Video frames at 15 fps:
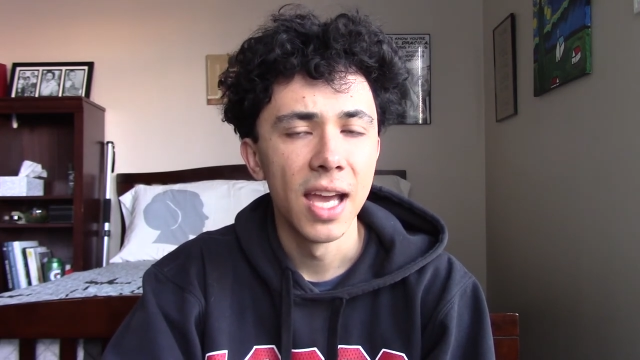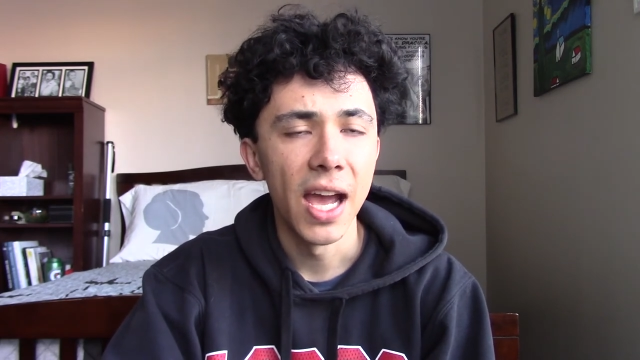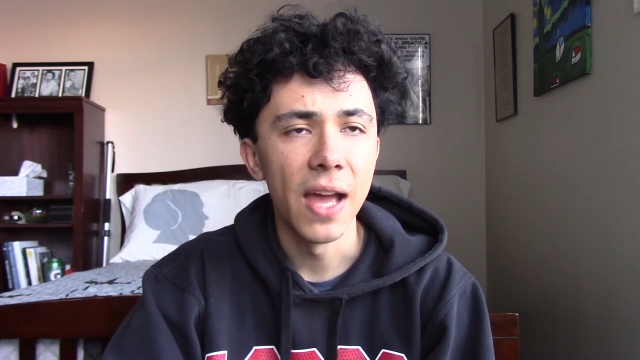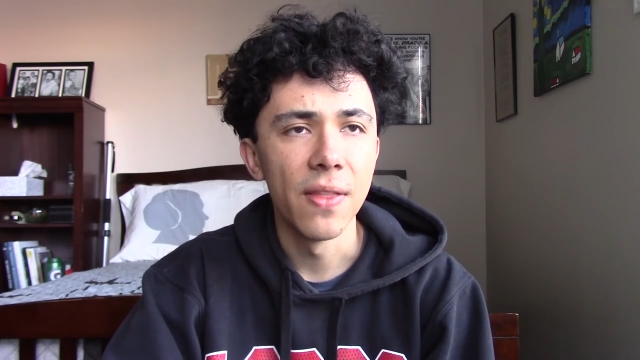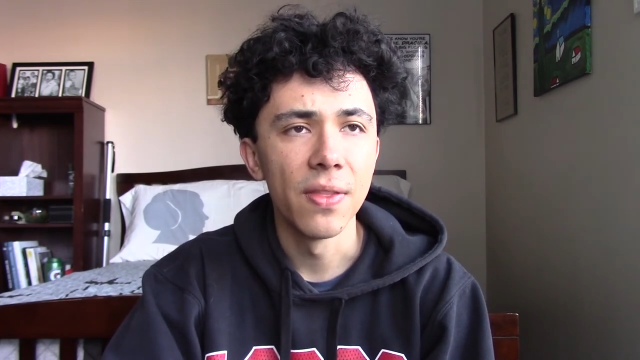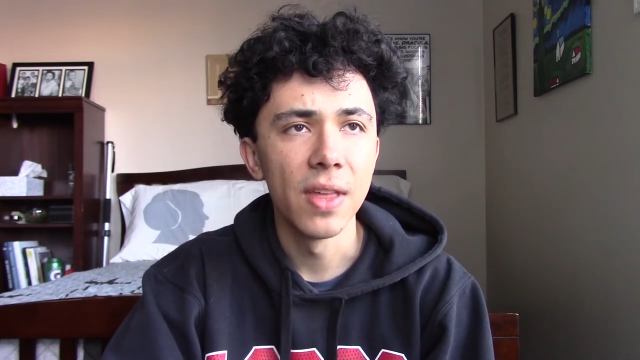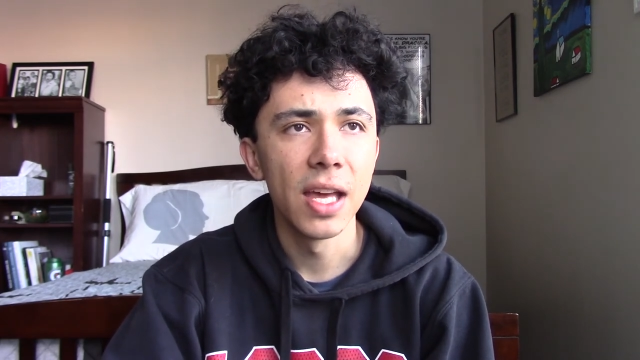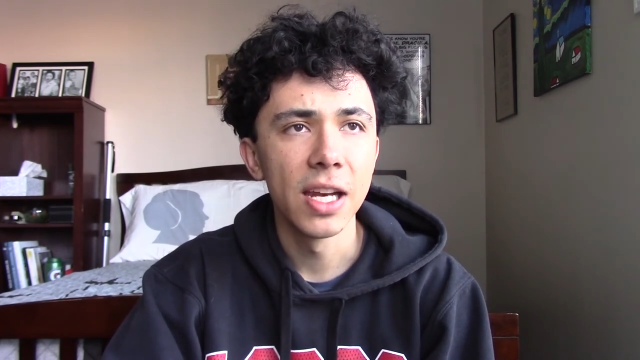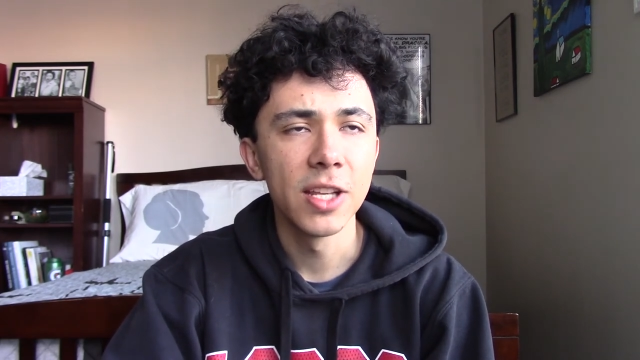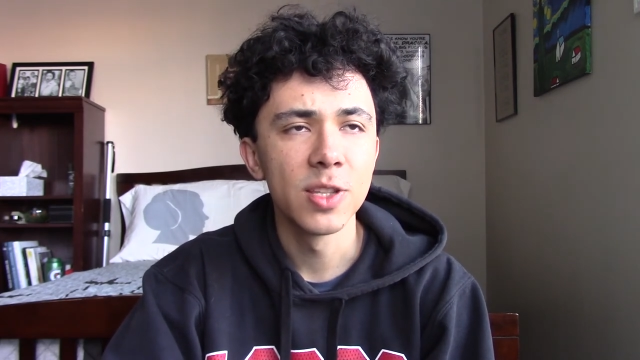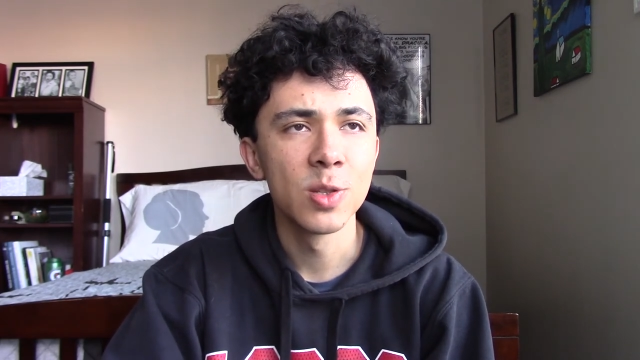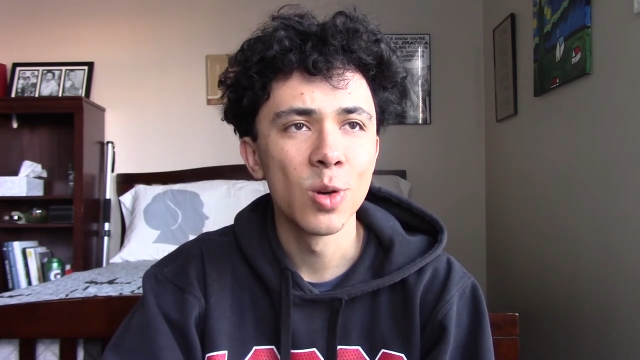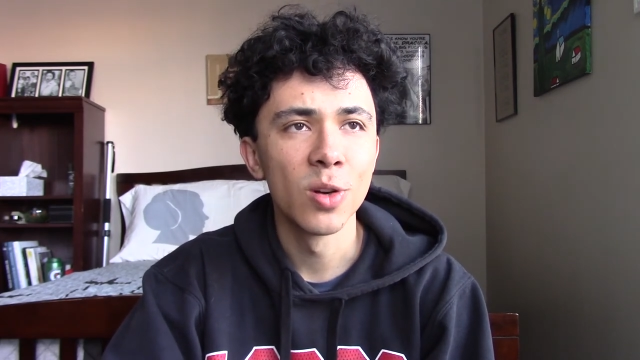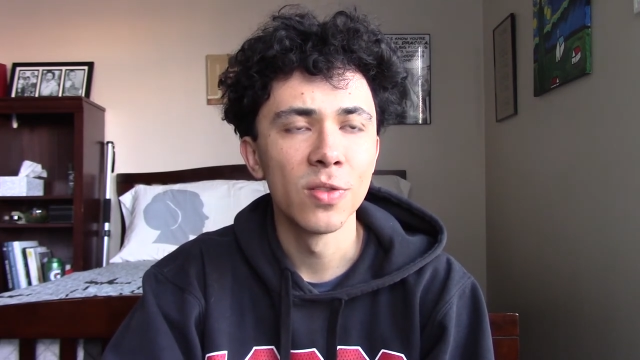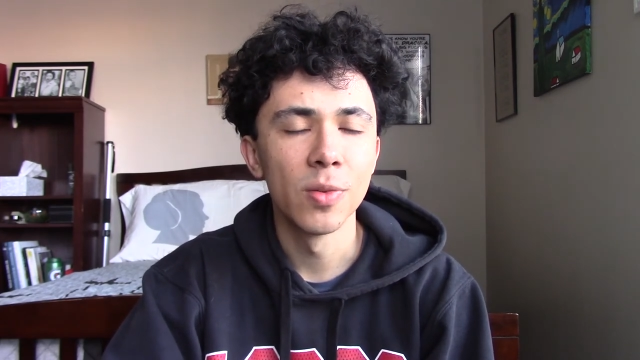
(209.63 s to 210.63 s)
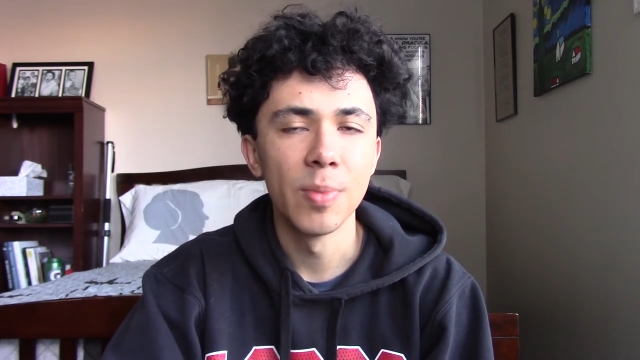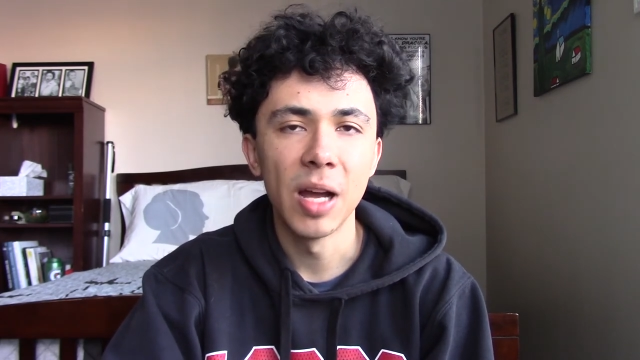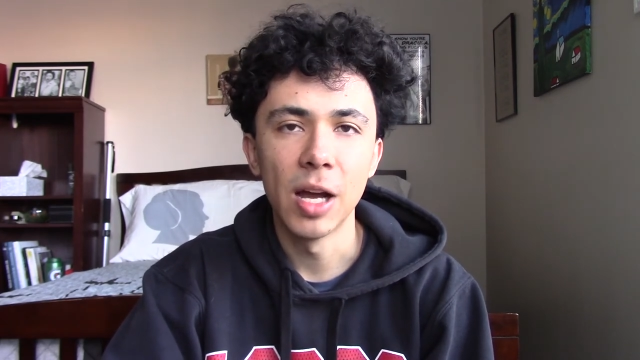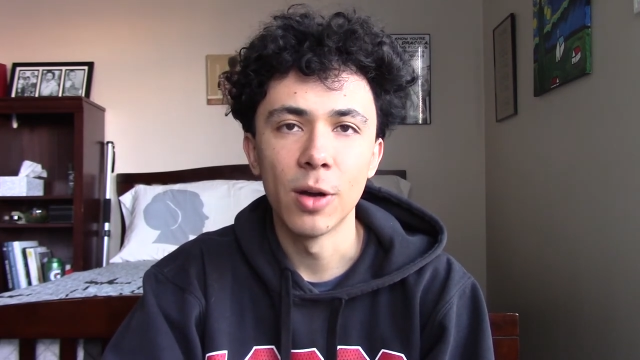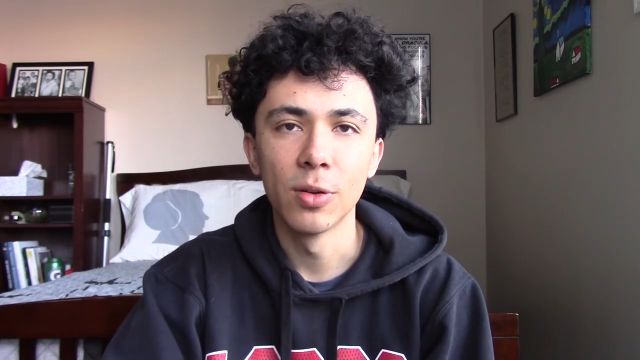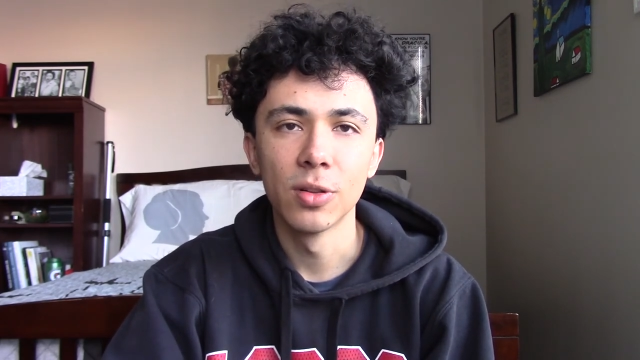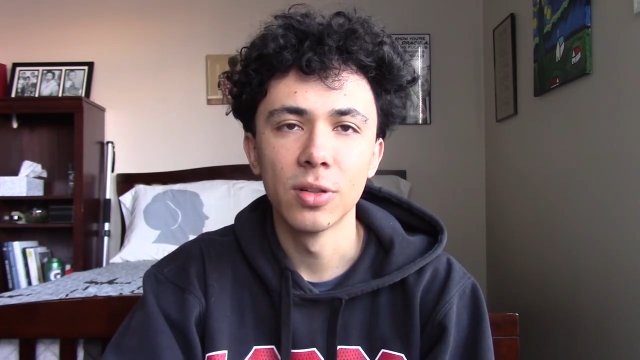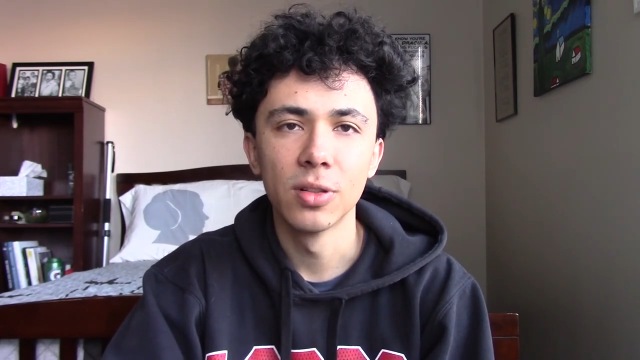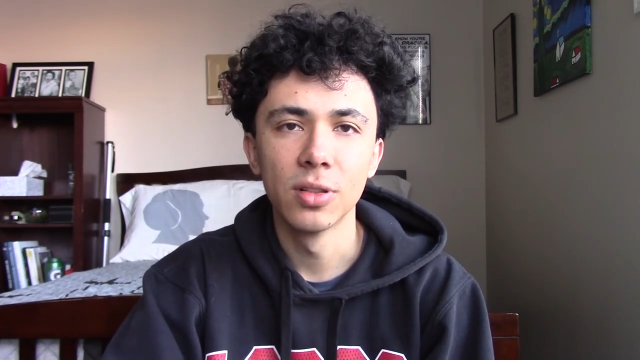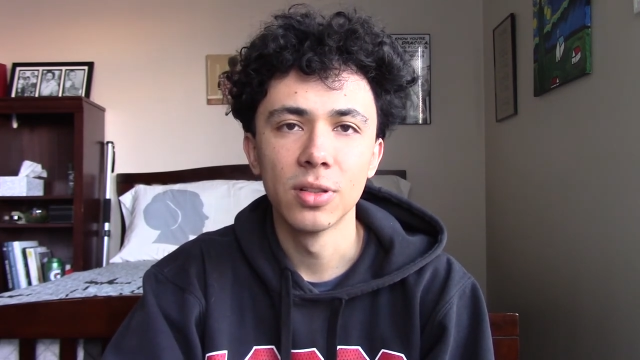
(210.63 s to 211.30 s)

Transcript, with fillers: and then it's sort of about